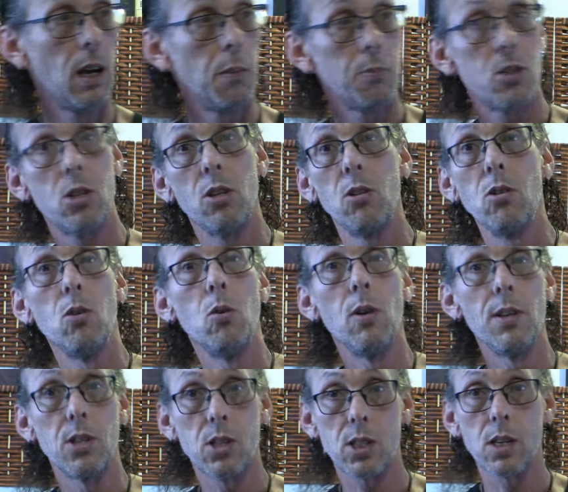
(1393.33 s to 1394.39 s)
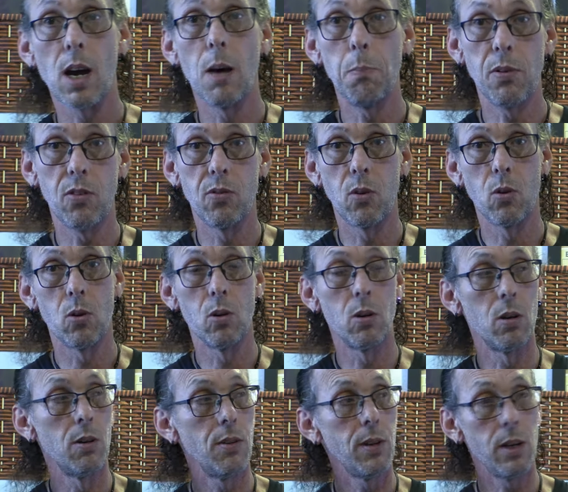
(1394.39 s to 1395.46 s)
up to and stop
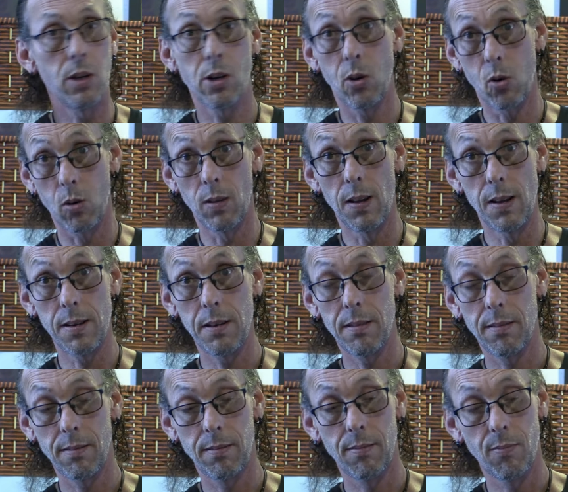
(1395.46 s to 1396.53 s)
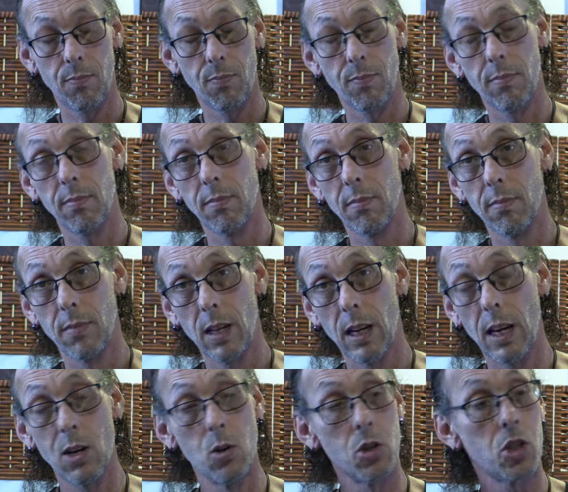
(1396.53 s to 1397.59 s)
before the Yokote line.
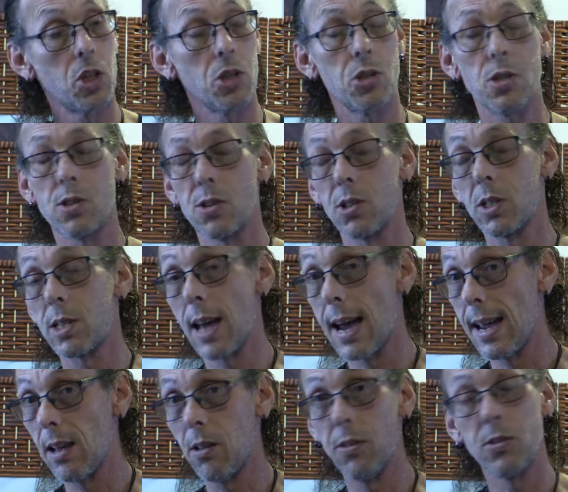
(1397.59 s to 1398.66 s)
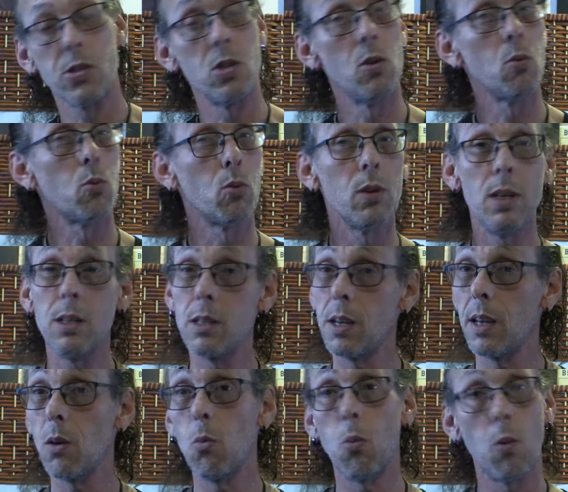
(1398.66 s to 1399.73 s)
It was just their style. There's no
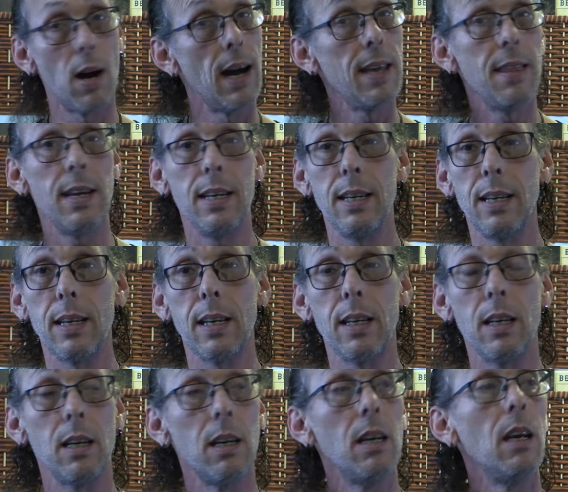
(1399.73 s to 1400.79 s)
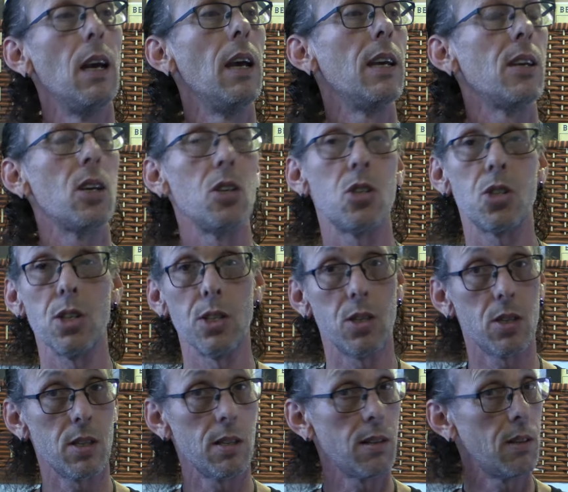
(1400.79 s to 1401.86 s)
reasoning why they did it. It's
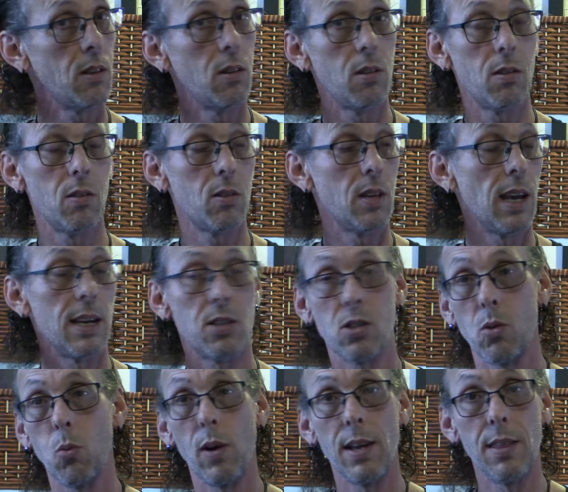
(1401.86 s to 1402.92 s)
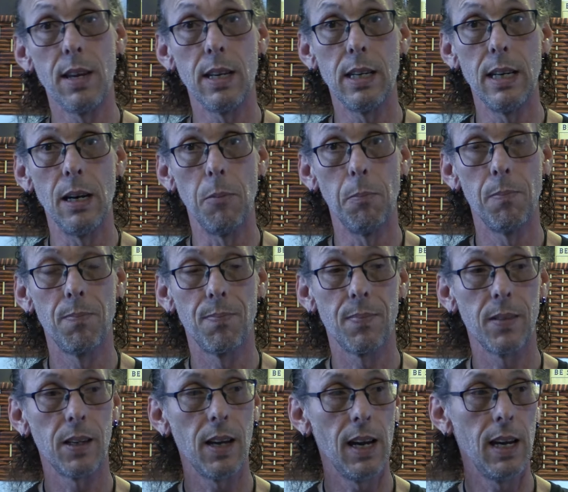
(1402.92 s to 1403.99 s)
just that's the way they did them.
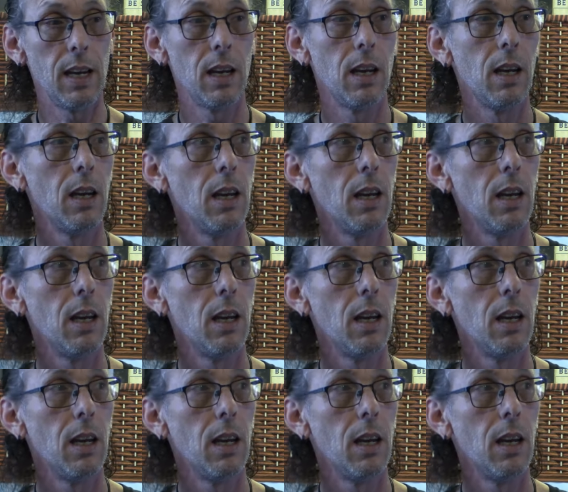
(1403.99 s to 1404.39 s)
Okay.